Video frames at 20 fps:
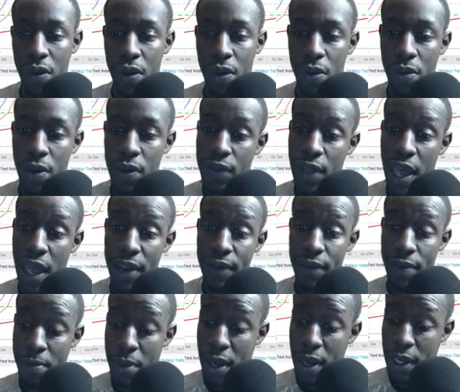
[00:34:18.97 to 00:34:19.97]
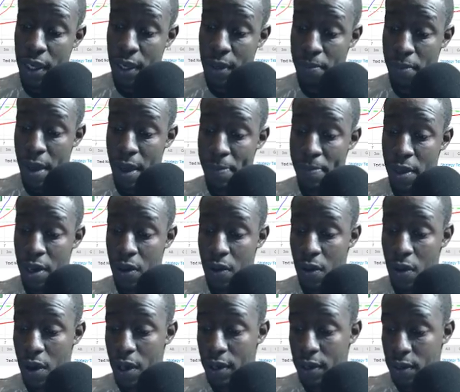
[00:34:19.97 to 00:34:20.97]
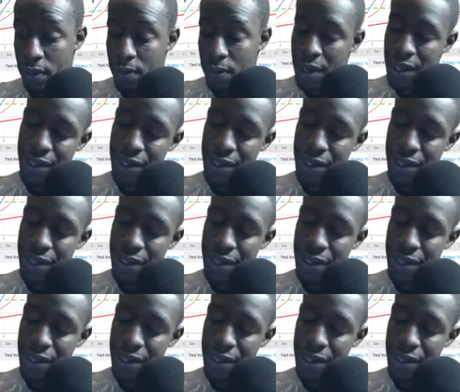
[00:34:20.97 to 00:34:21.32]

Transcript: Well, it's not even money, my Bitcoin. Well,